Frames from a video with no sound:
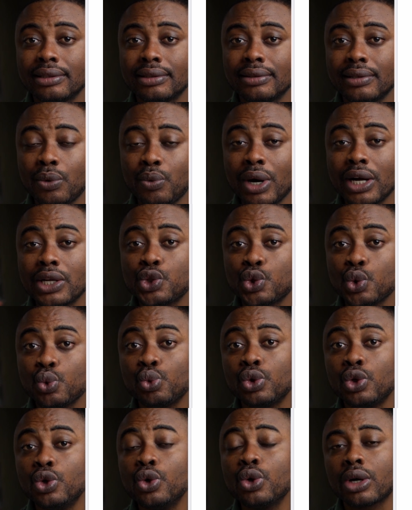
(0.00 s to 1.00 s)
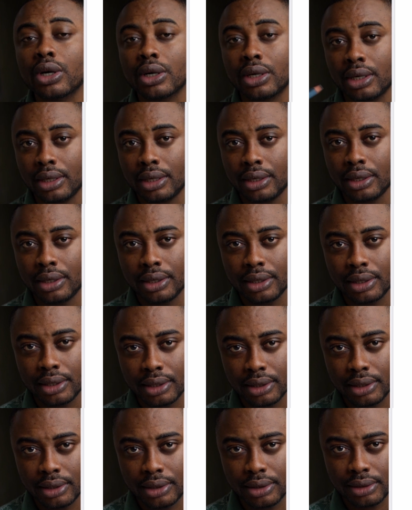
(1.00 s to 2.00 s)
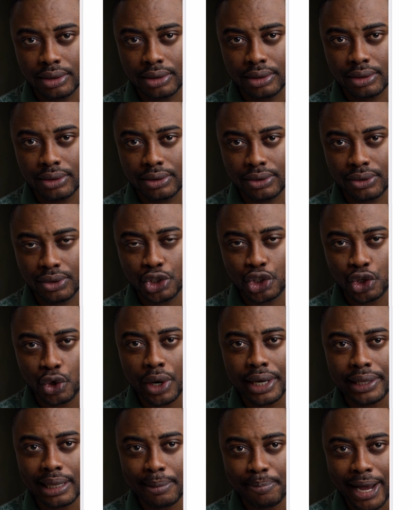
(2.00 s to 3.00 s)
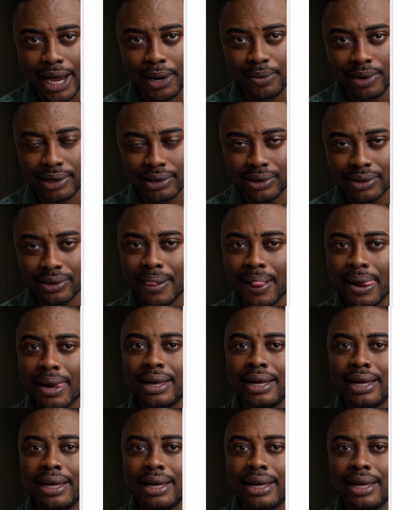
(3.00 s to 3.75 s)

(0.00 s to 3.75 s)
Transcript: the ones who would look to join the bandwagon.